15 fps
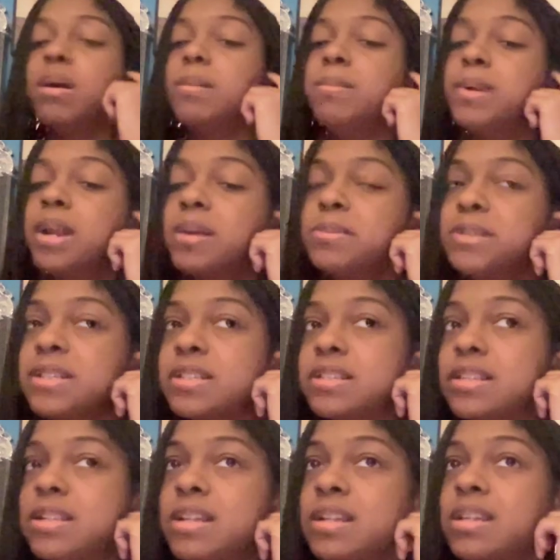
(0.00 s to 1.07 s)
But I'm just
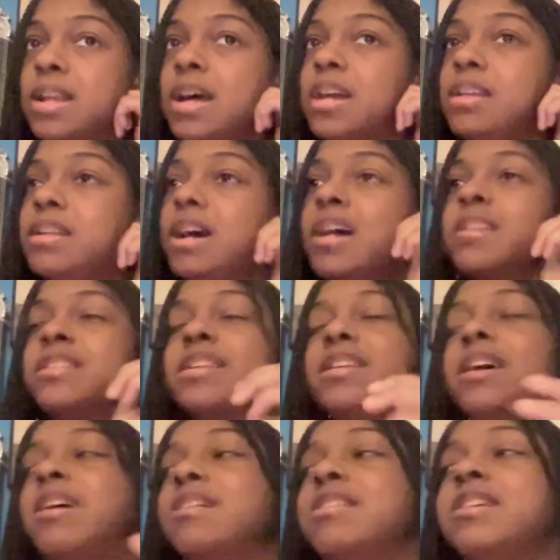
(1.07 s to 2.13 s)
saying, like I said,
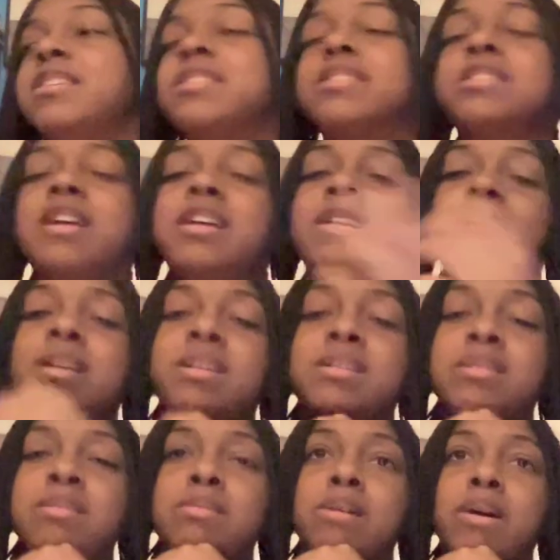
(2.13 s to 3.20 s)
all that to say
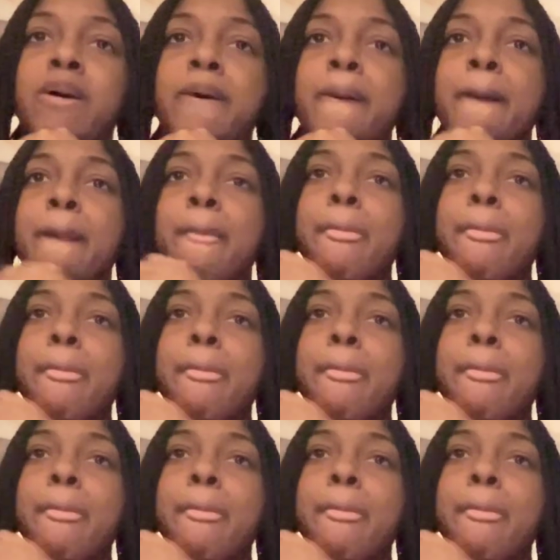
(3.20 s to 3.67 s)
is, you don't.